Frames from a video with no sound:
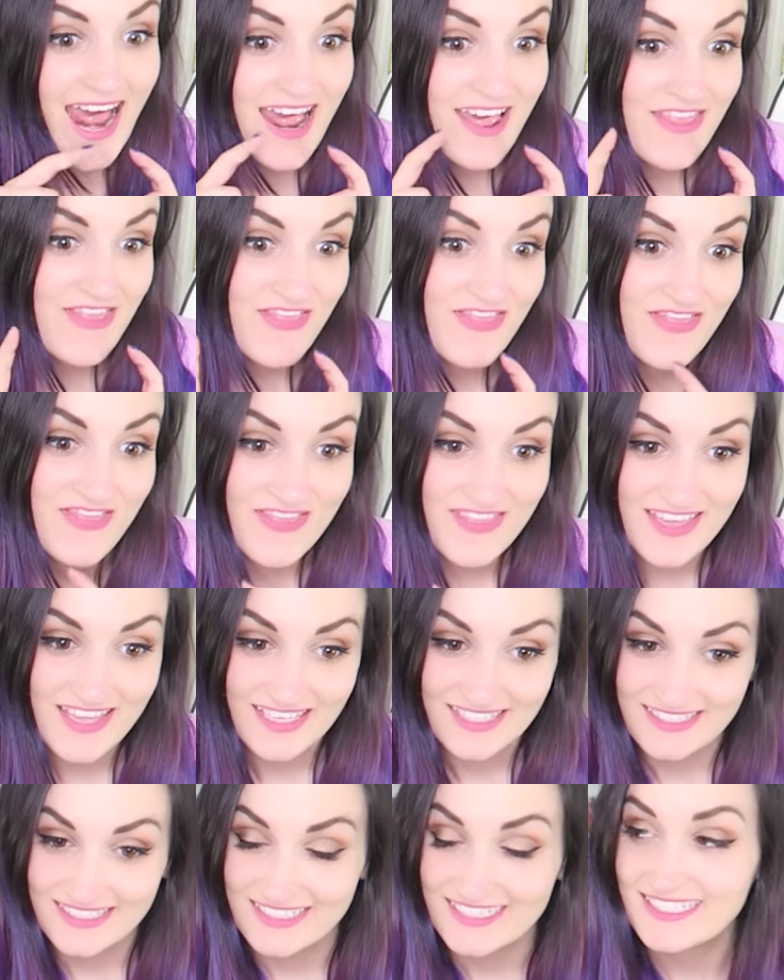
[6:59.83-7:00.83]
And
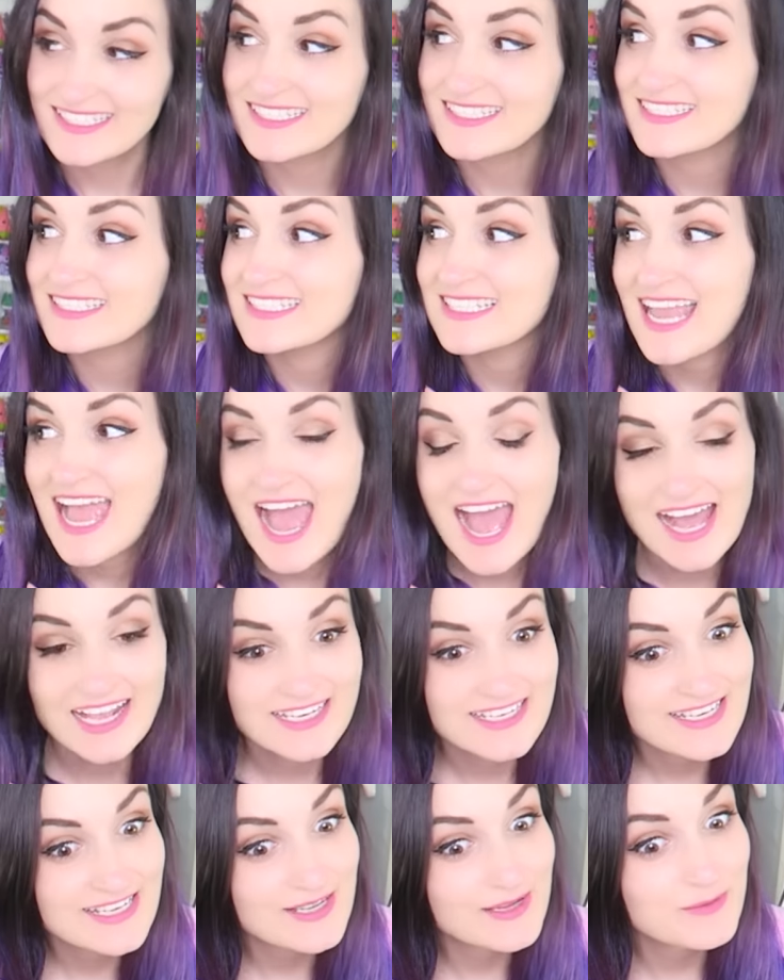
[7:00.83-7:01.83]
this is
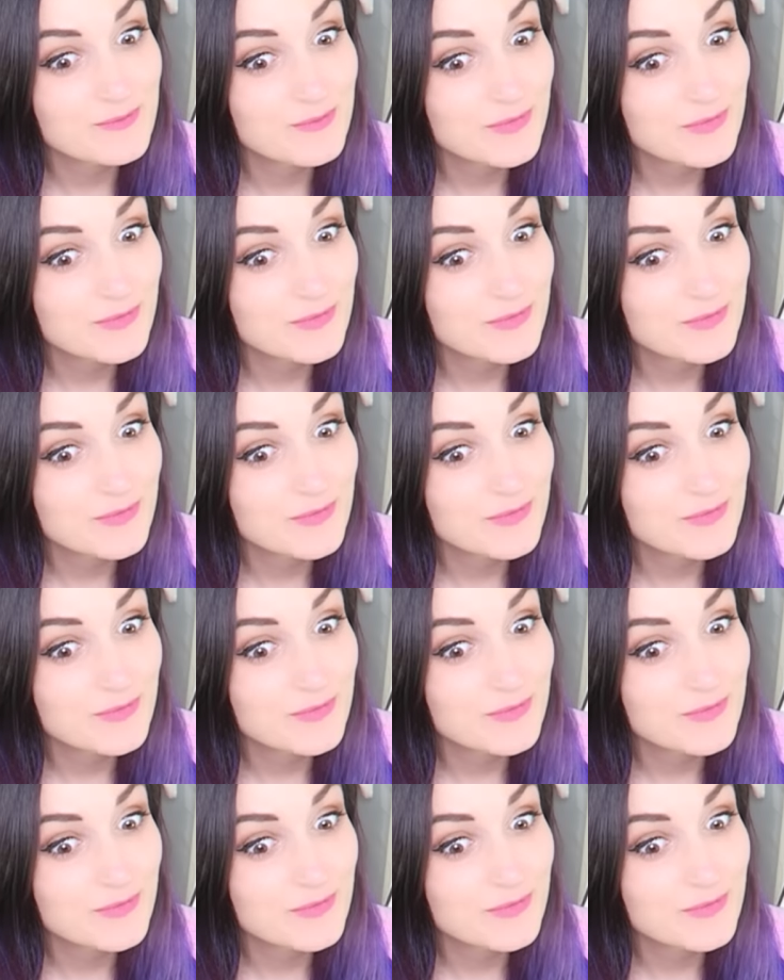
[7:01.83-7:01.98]
Daddy